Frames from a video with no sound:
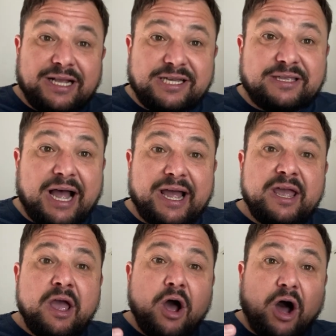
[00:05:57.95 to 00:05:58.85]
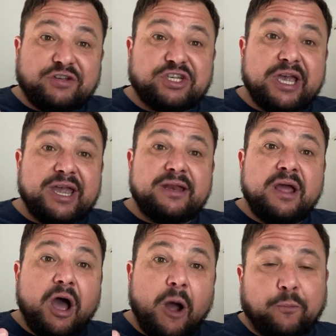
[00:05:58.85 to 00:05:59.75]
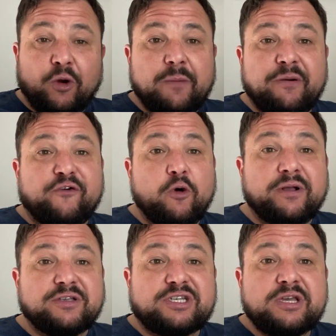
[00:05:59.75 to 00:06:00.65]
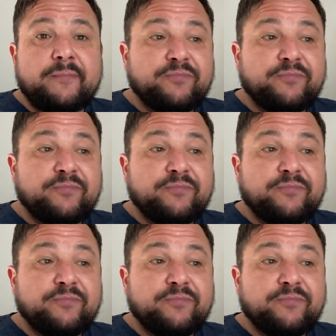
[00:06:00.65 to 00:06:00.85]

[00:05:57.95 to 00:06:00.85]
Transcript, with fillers: And today I've seen a brilliant performance.